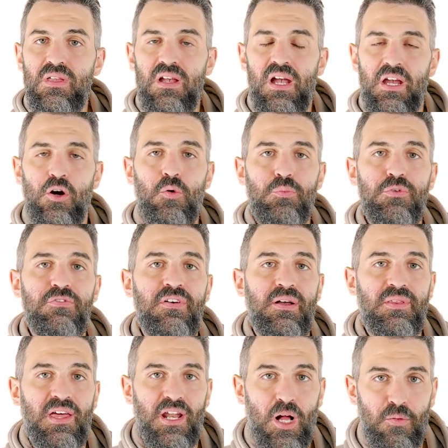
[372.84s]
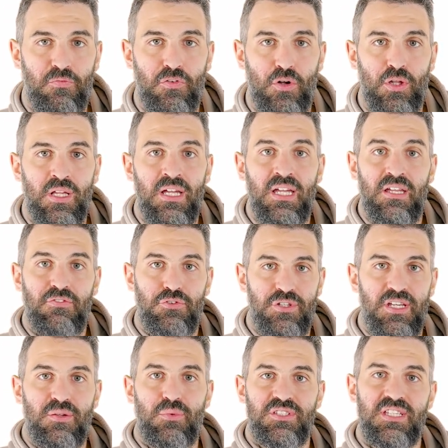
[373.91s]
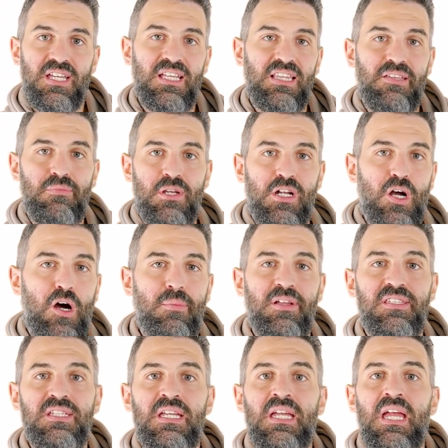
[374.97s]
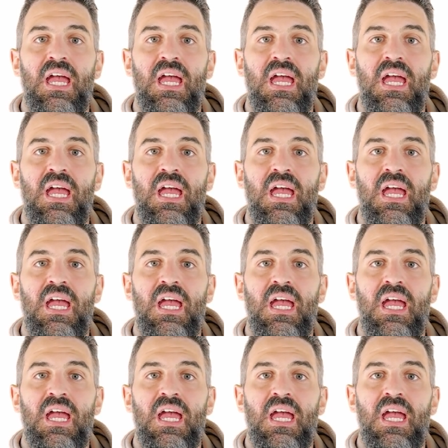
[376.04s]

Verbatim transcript: I hope you found that helpful. If you did, once again, leave me a comment